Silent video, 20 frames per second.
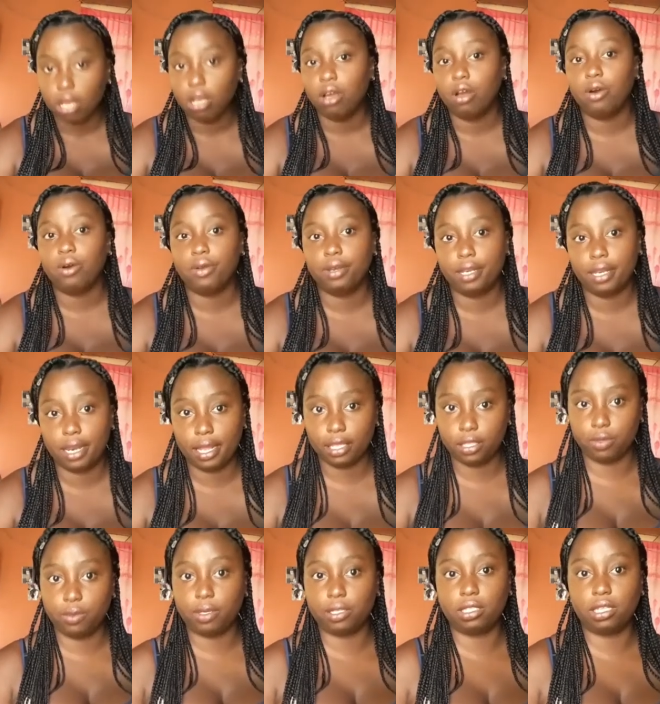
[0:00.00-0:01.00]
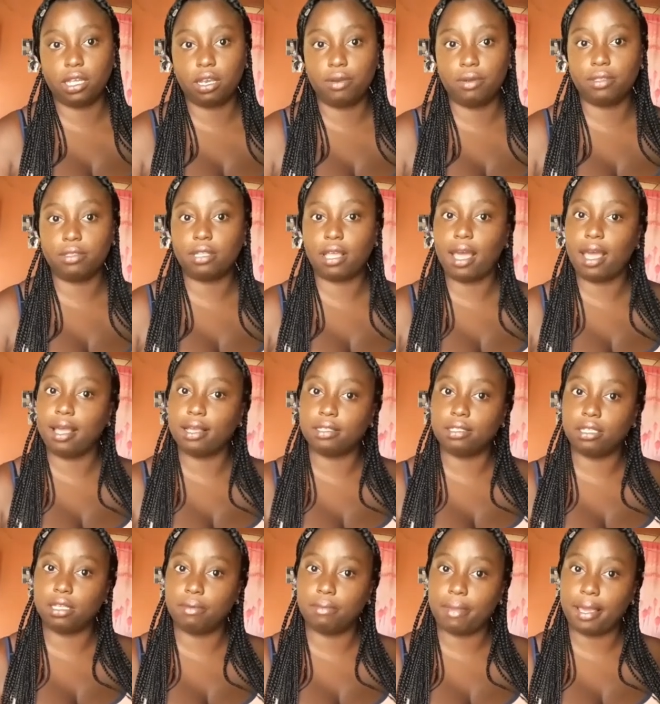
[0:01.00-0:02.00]
Oh, the next question was
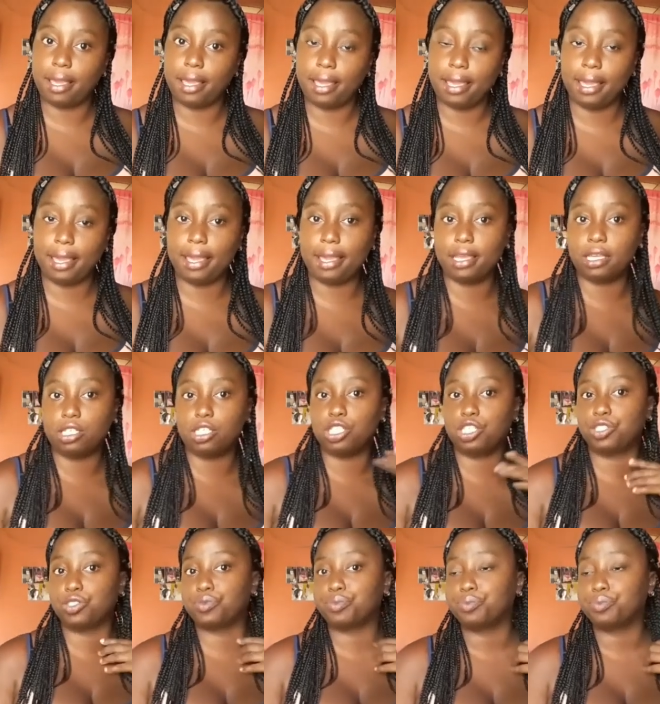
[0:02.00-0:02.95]
asking my age.